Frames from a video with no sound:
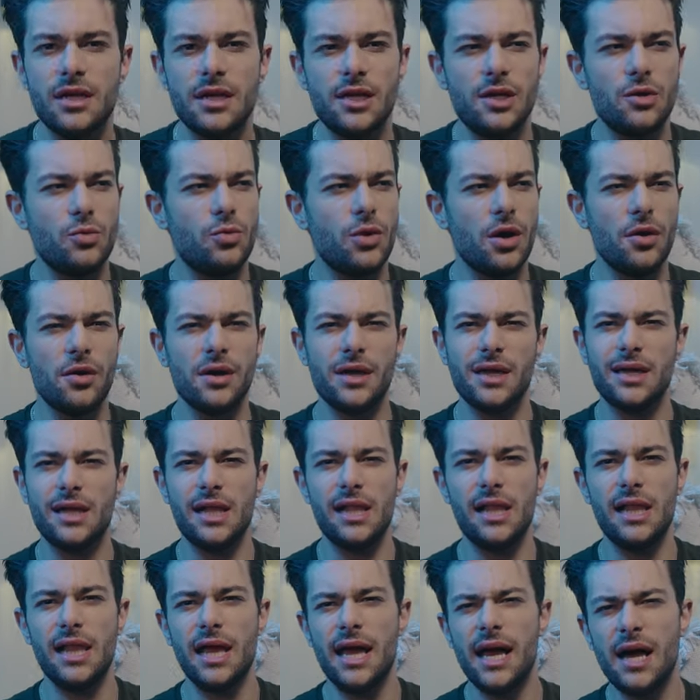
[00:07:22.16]
like you're wearing a
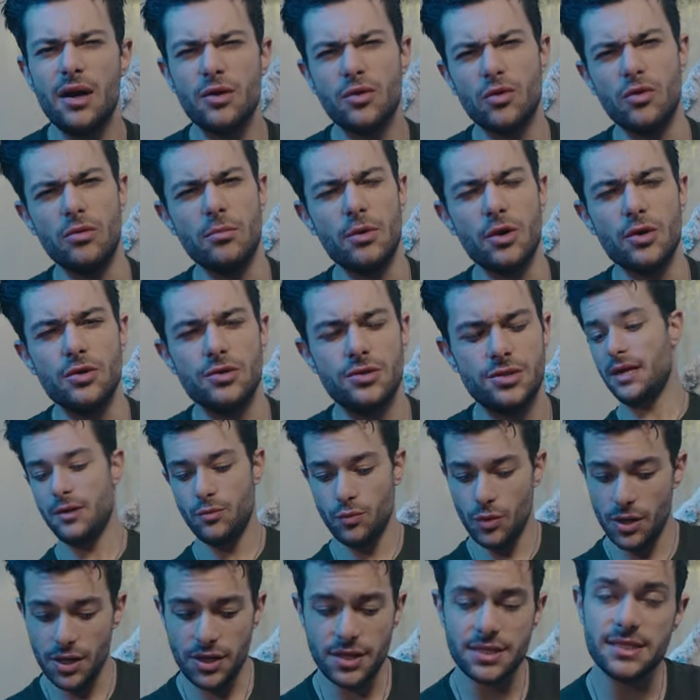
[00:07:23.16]
cloud almost.
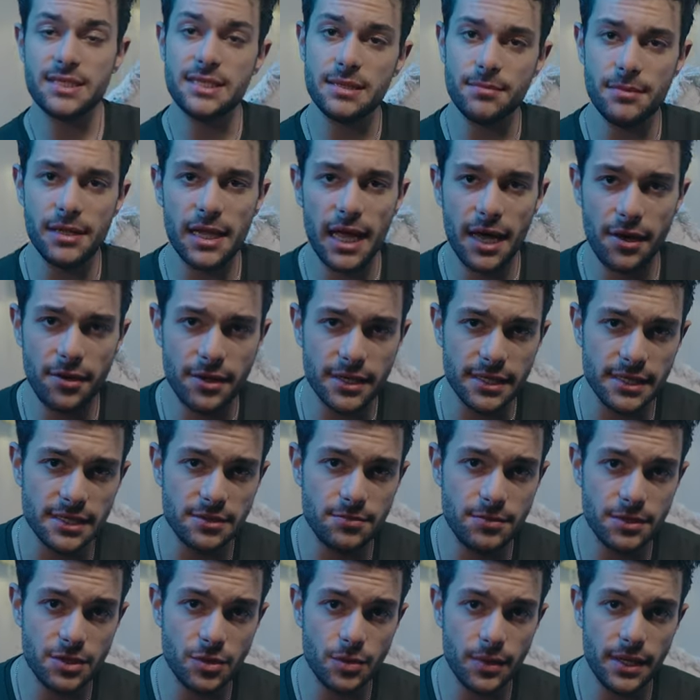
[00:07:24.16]
And one of the
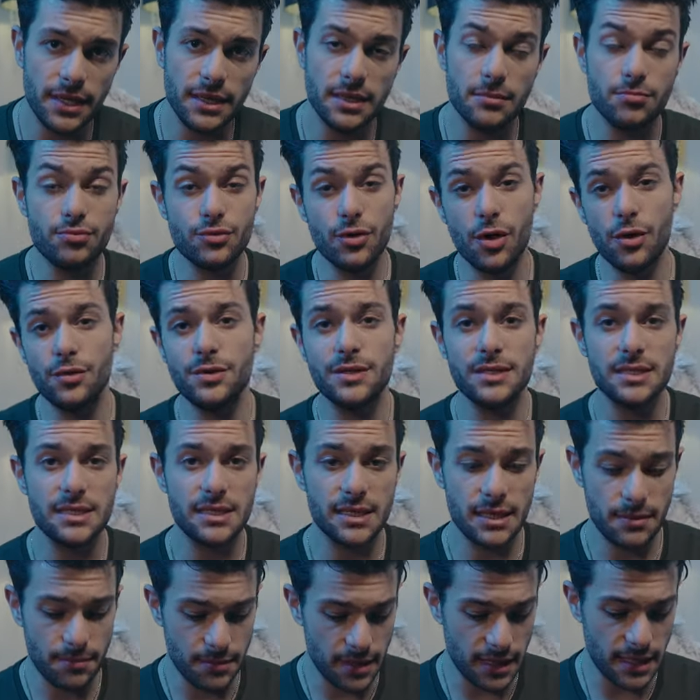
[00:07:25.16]
similarities between the Pro and the
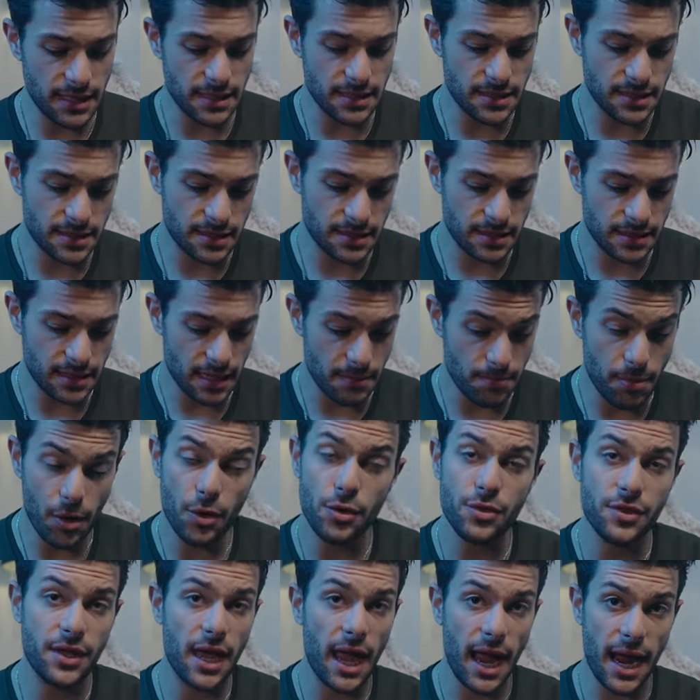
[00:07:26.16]
Slim is they
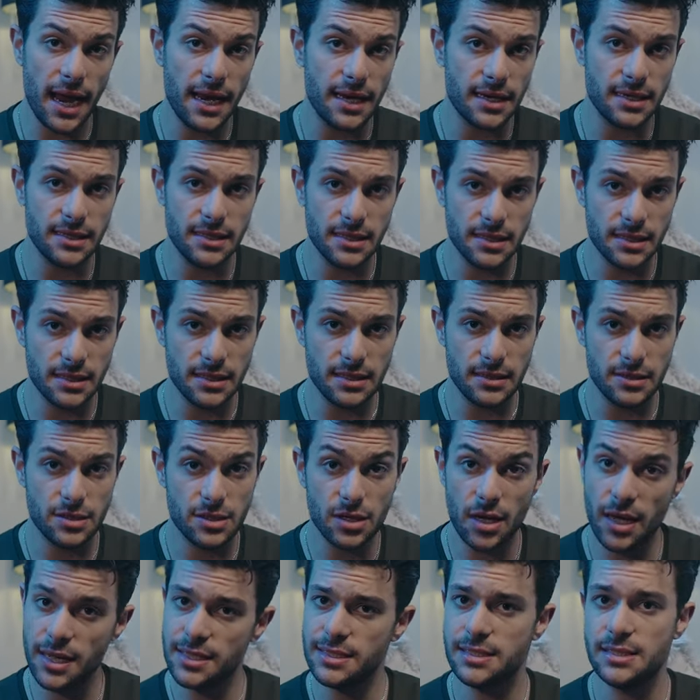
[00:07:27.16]
both cater to
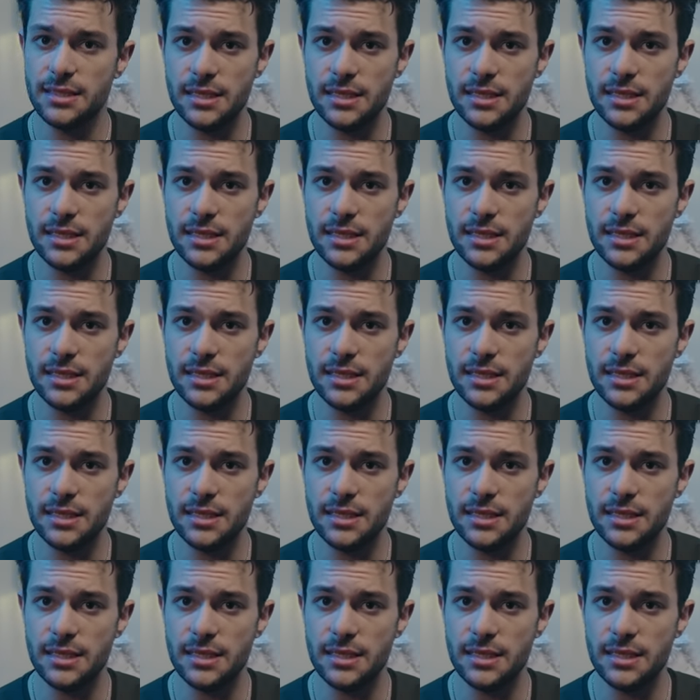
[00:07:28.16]
side